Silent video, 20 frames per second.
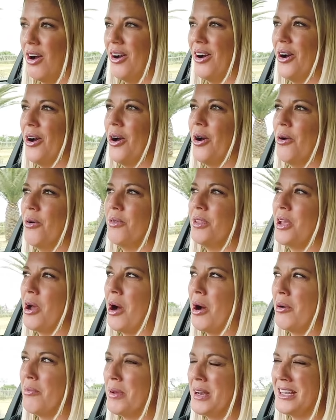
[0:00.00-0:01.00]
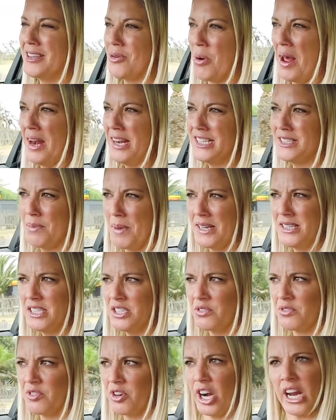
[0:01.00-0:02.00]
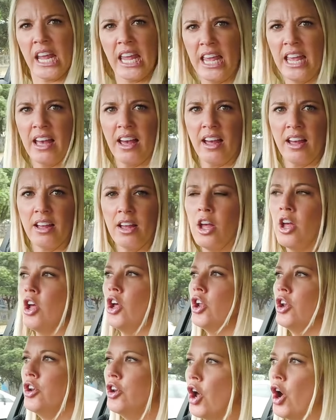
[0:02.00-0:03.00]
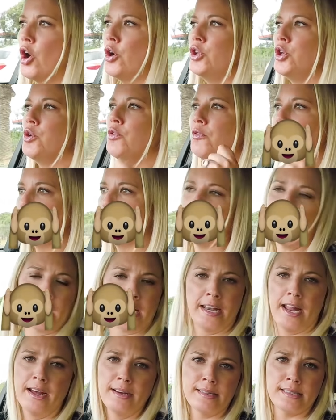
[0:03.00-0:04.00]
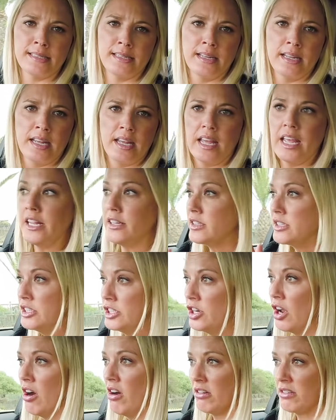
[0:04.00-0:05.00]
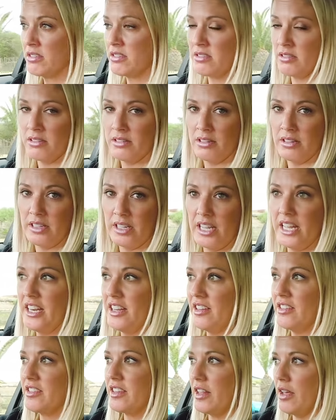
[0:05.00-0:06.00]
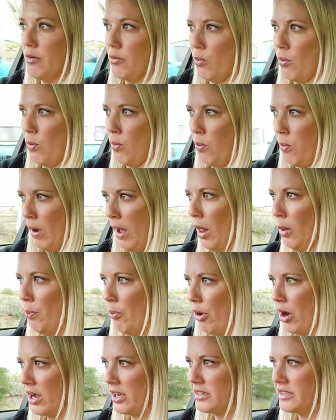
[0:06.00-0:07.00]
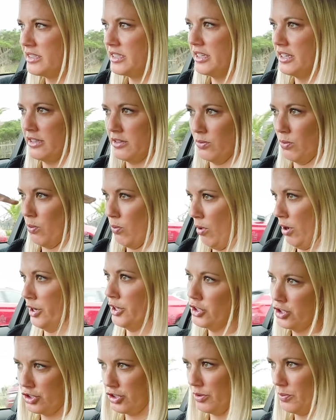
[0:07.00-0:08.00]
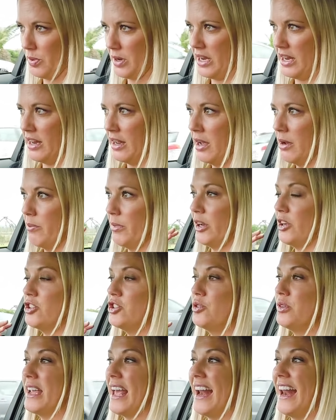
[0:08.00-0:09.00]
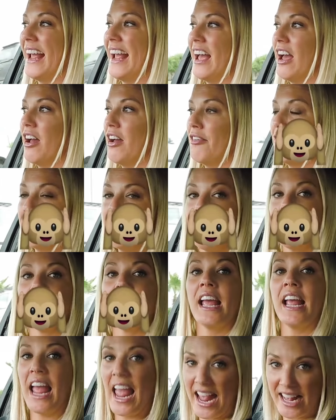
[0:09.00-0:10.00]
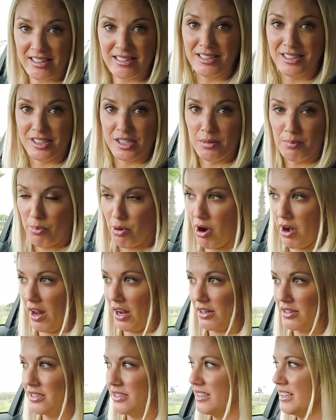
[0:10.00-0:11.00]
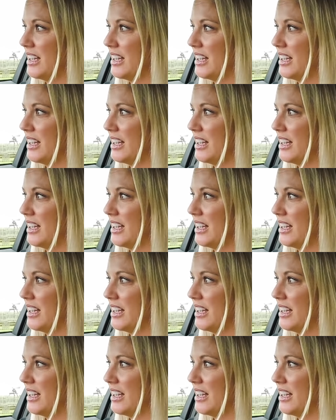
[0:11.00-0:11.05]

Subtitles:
oh yeah, but it's quite expensive for a Kia. No, you nut, it's not. It is well priced, it's what it should be, because you're getting a excellent product.